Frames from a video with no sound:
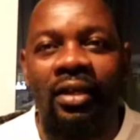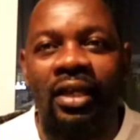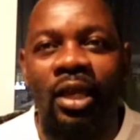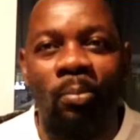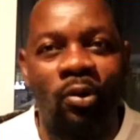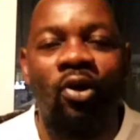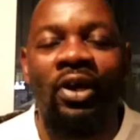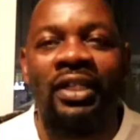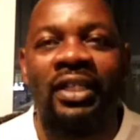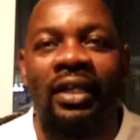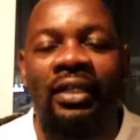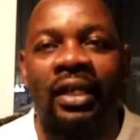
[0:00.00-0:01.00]

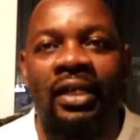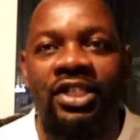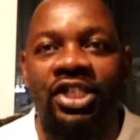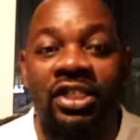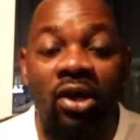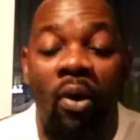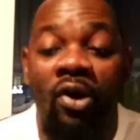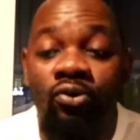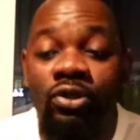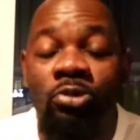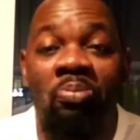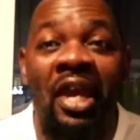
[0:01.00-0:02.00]
employing that lady. She's the one
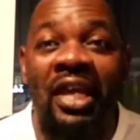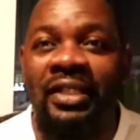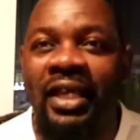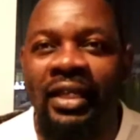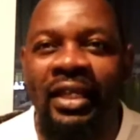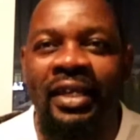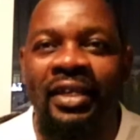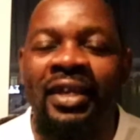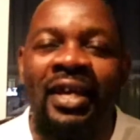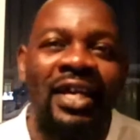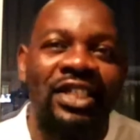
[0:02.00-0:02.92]
who's paying that lady.